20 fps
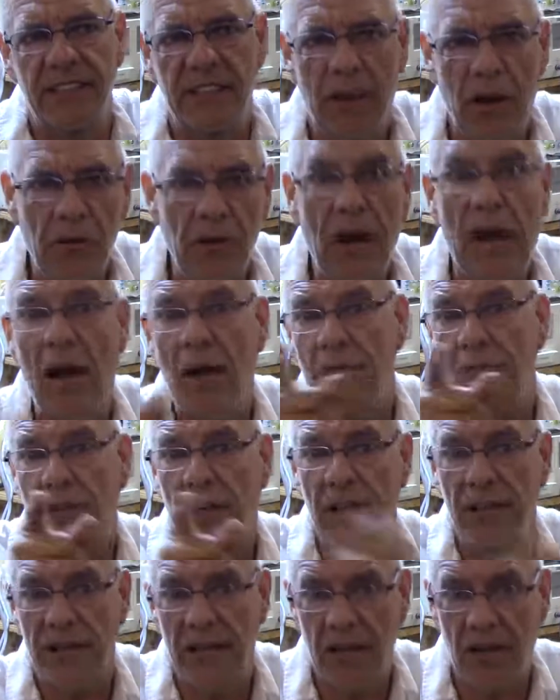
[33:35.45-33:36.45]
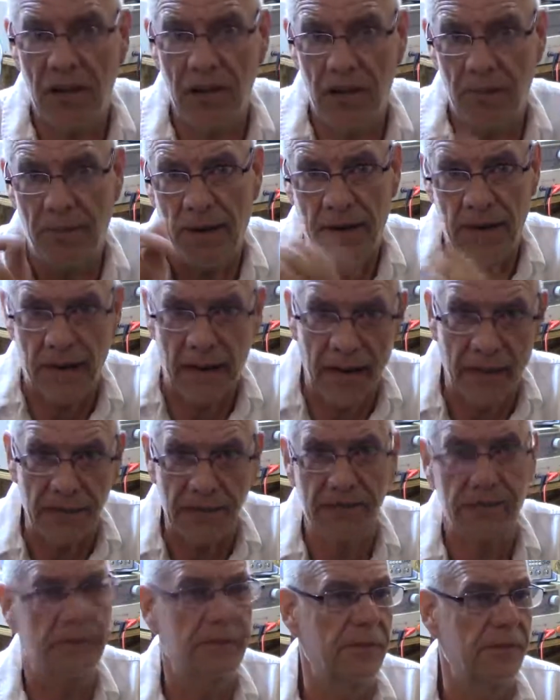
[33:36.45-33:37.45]
Now I'm talking out of my
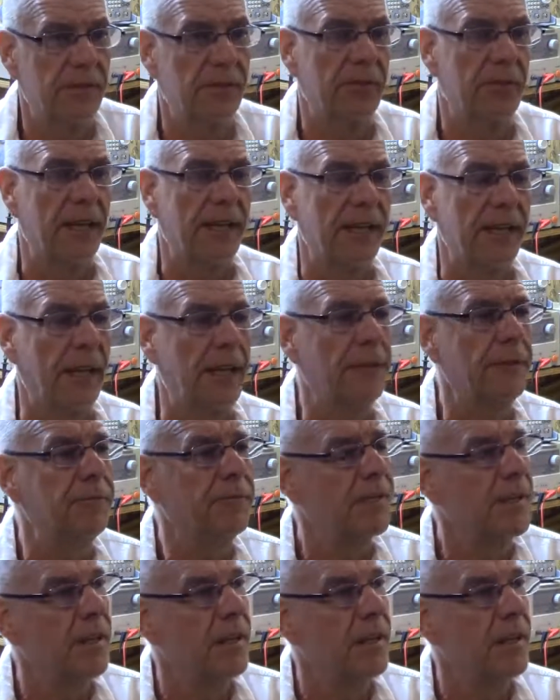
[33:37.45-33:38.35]
ass right now.